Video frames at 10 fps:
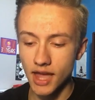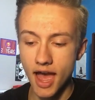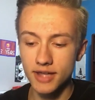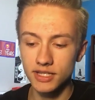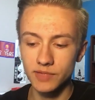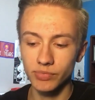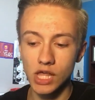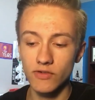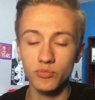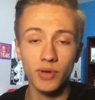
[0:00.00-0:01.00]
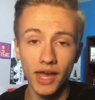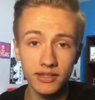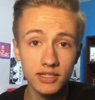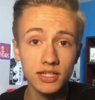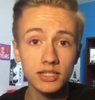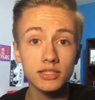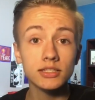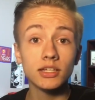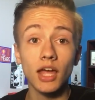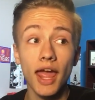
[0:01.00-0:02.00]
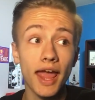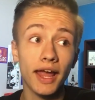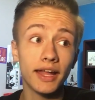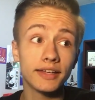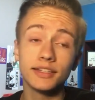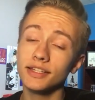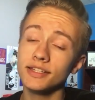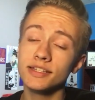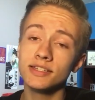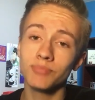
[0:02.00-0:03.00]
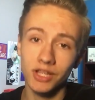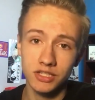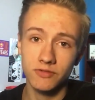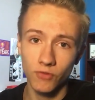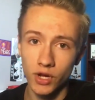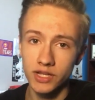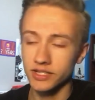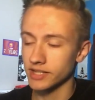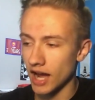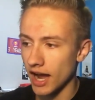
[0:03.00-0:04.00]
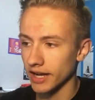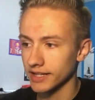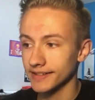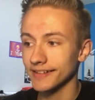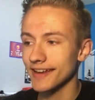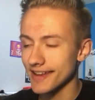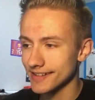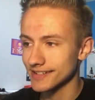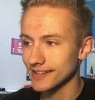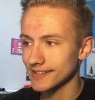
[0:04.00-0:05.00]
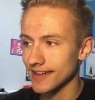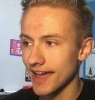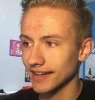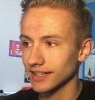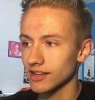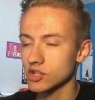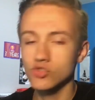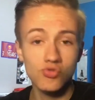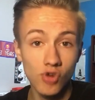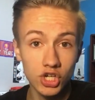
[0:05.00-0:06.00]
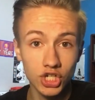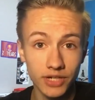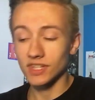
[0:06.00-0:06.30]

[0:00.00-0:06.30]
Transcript: has his beloved pet, and his best friend die in an instant, and it is crushing.